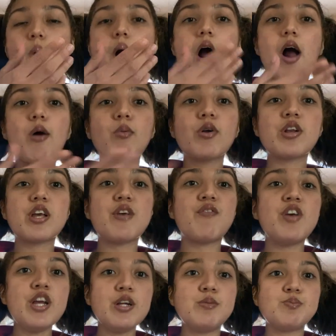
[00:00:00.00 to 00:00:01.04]
I would give
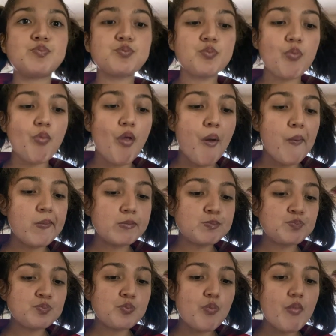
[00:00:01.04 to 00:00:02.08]
in.
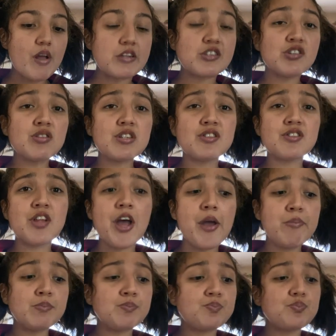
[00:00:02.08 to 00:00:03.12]
Until this
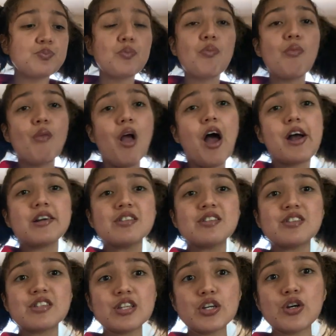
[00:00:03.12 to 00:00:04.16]
day, I
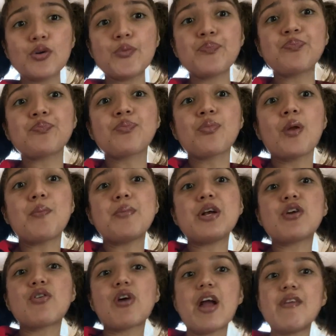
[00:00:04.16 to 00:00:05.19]
still be
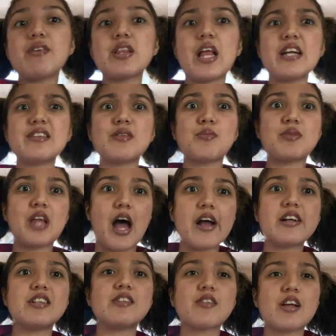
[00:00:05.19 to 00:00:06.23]
craving like some
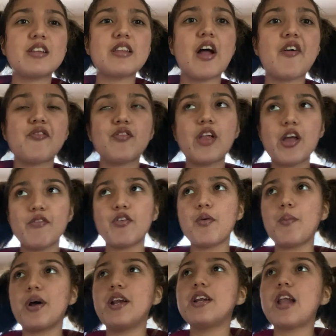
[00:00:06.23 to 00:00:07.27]
Takis, like that flavor.
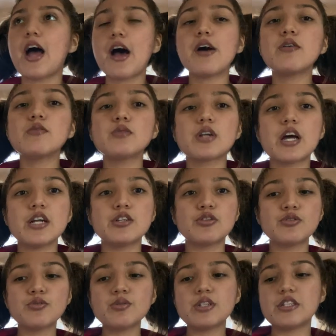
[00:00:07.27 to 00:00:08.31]
But now what I
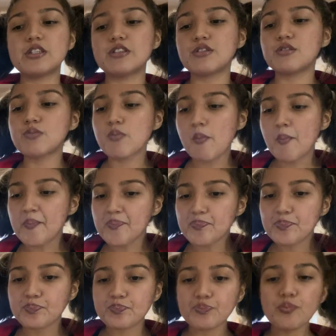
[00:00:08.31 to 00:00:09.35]
do is,
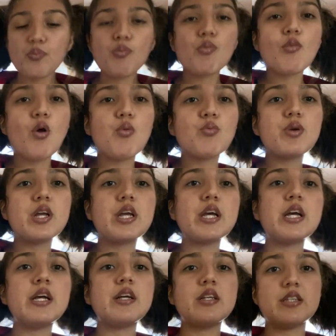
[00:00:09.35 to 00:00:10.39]
we
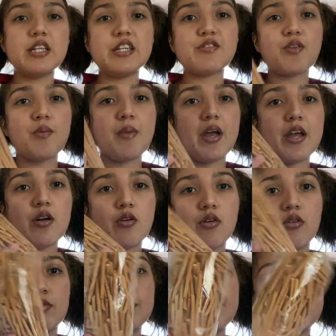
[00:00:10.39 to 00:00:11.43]
get these from
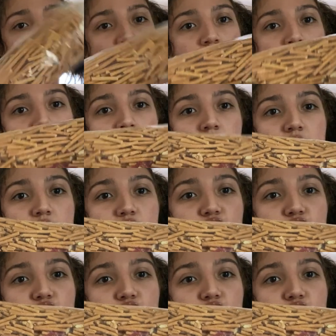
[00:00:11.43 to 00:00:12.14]
Mexico, the